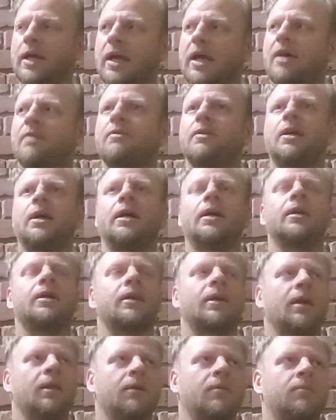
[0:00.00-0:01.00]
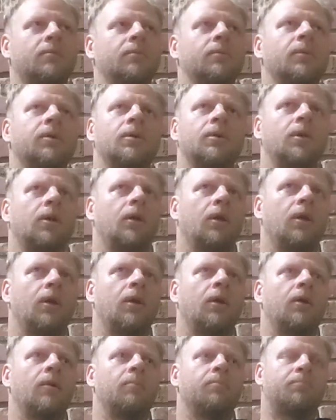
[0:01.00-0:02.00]
to have a hike and
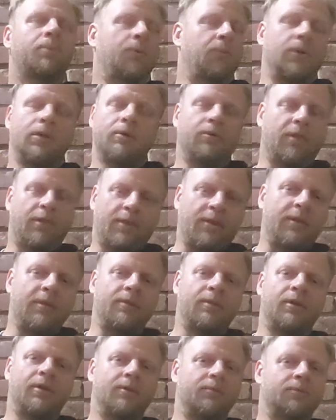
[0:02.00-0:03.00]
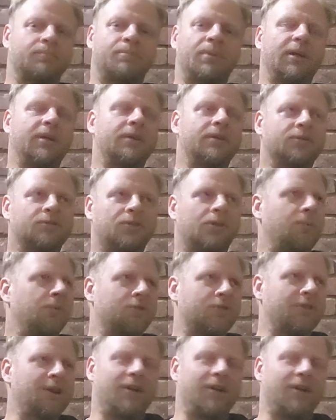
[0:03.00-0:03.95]
but we know that there's bears almost